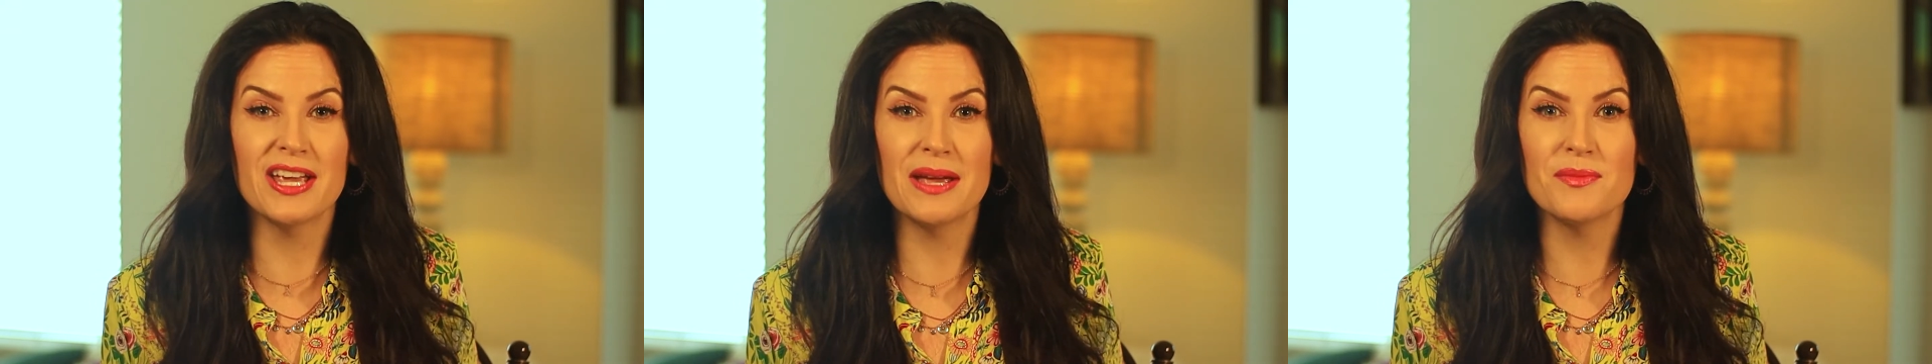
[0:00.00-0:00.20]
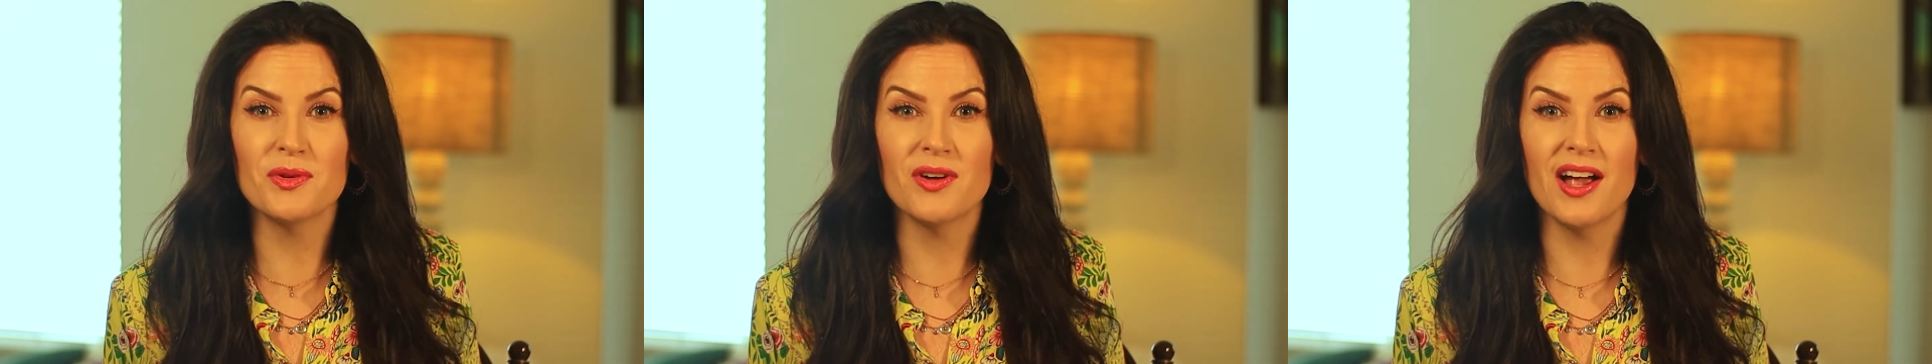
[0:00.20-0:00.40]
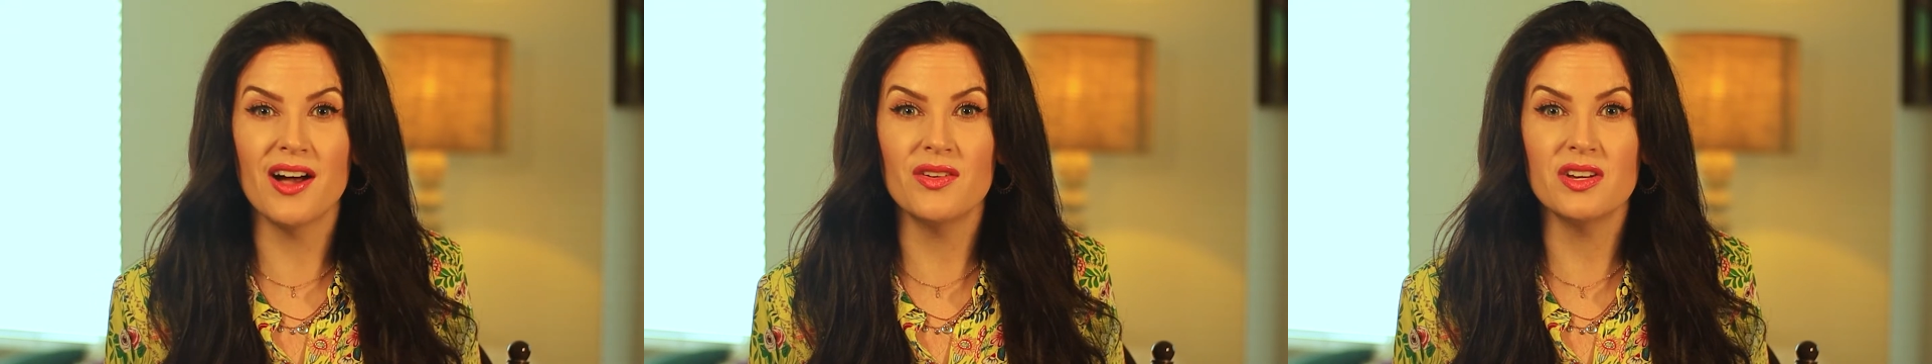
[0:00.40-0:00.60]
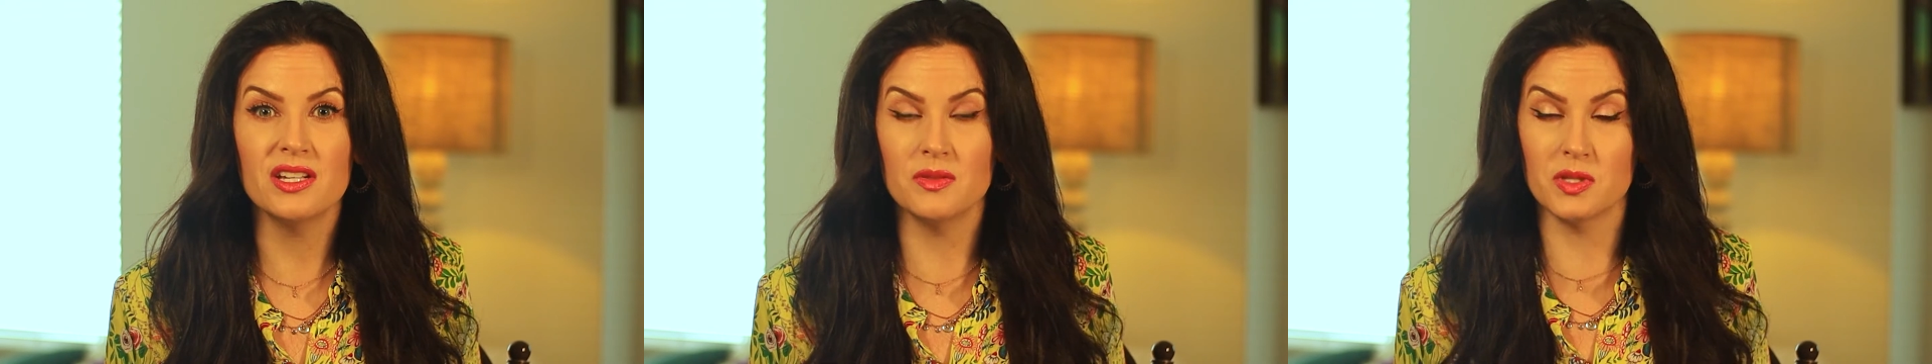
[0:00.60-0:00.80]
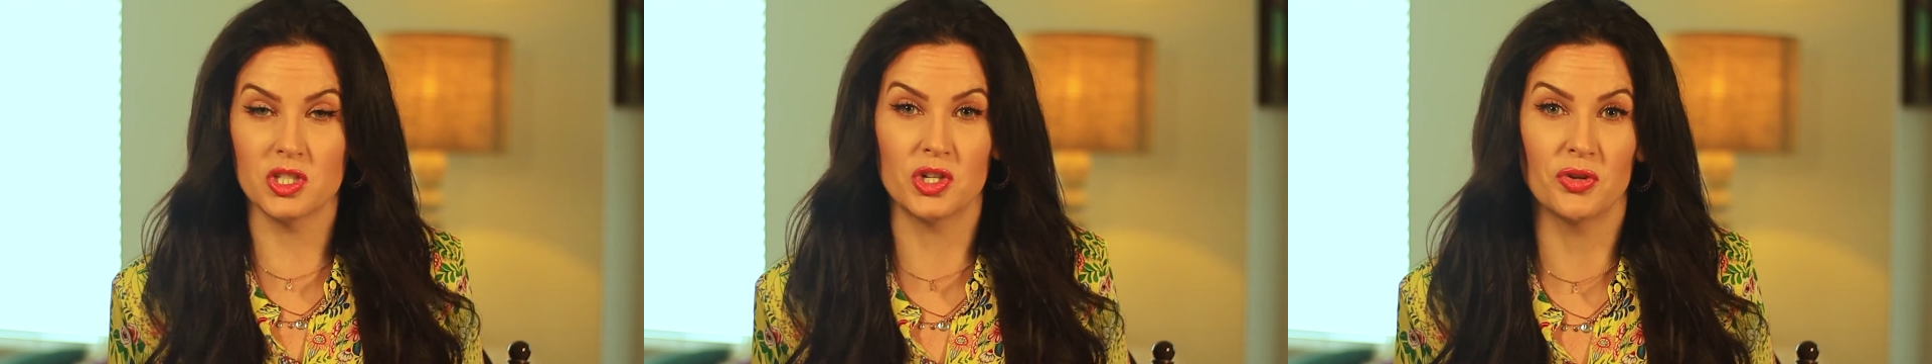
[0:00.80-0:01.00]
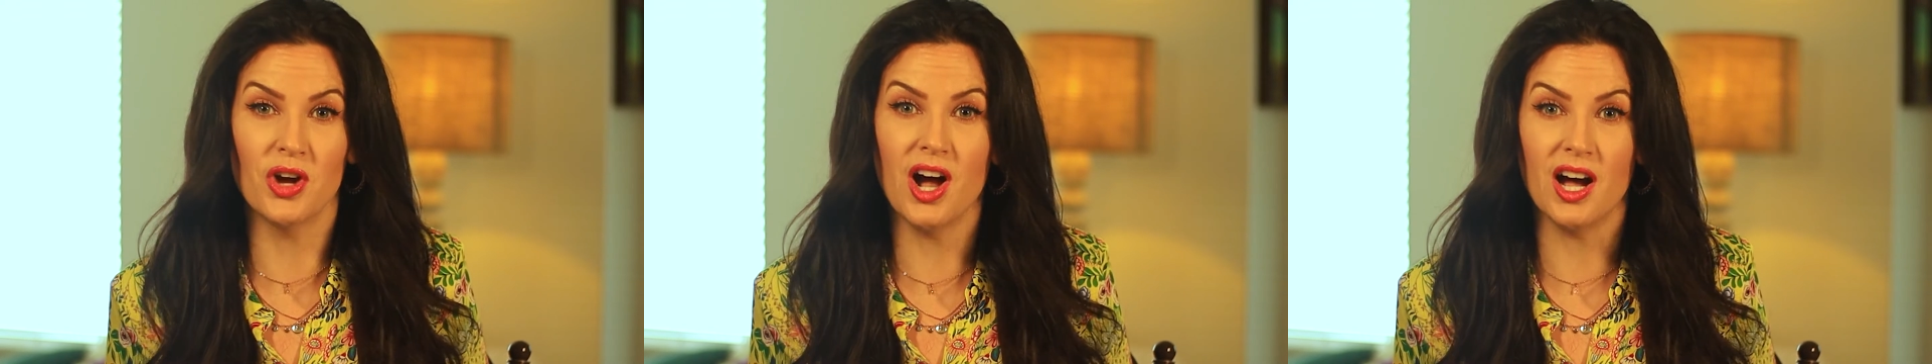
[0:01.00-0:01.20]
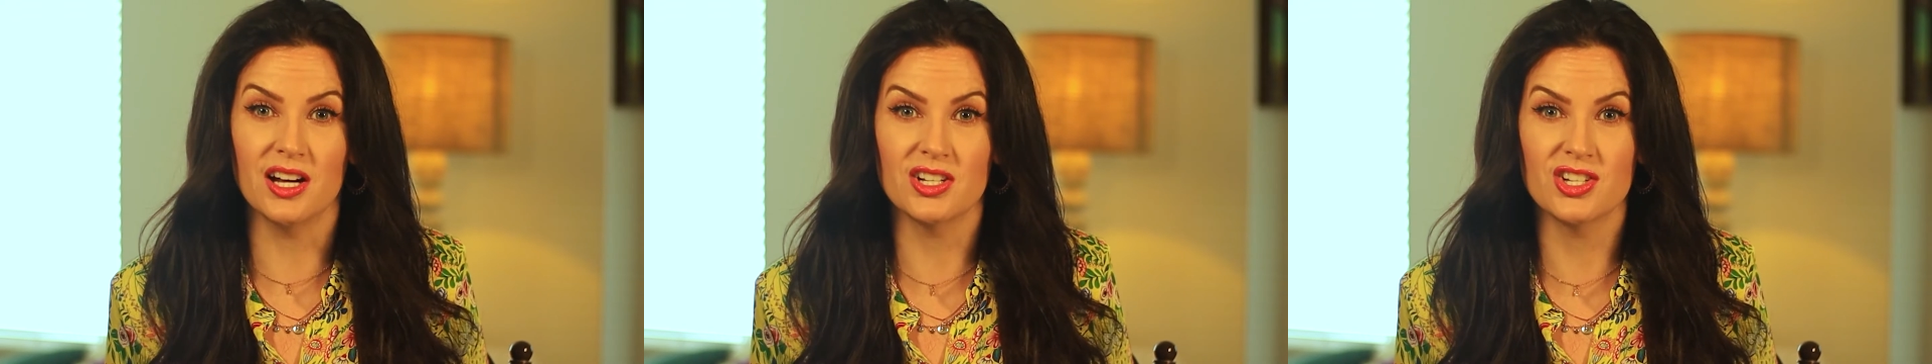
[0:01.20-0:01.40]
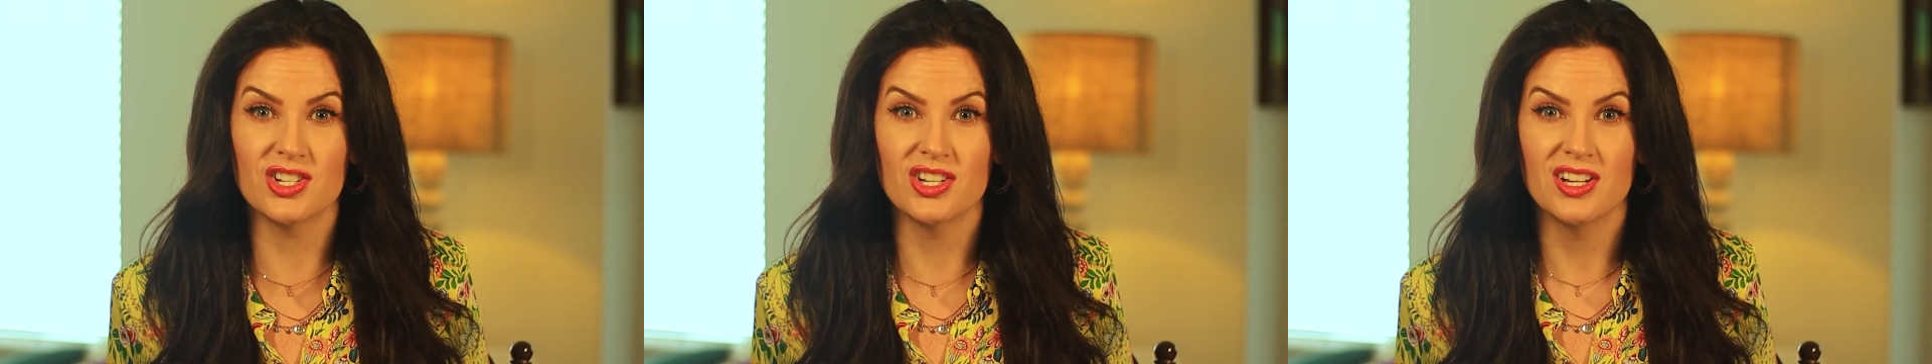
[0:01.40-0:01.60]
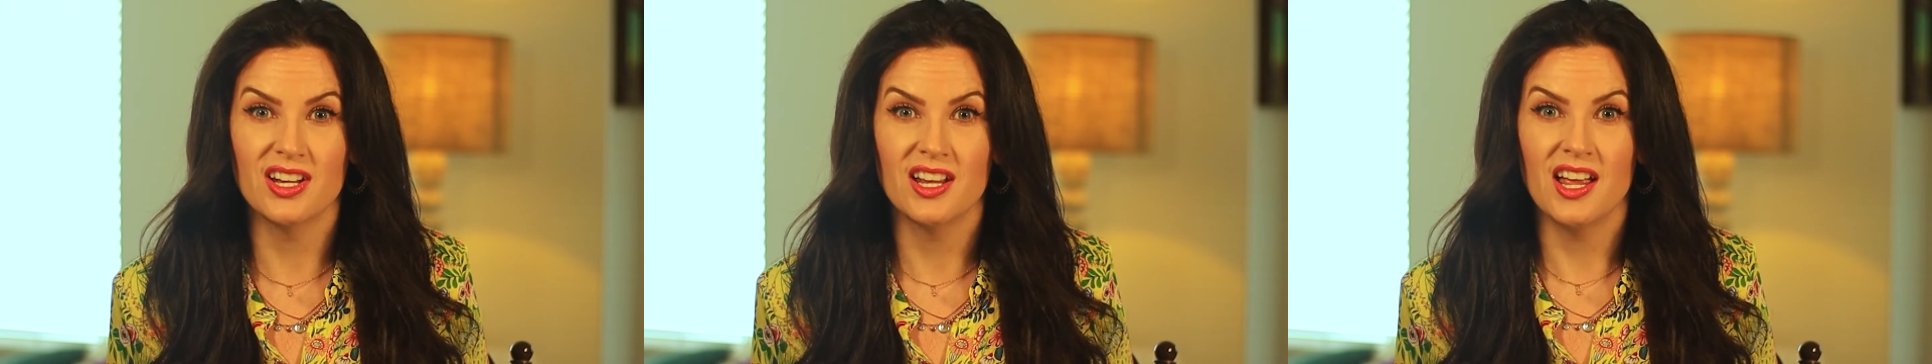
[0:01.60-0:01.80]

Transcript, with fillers: came around, it was a garage.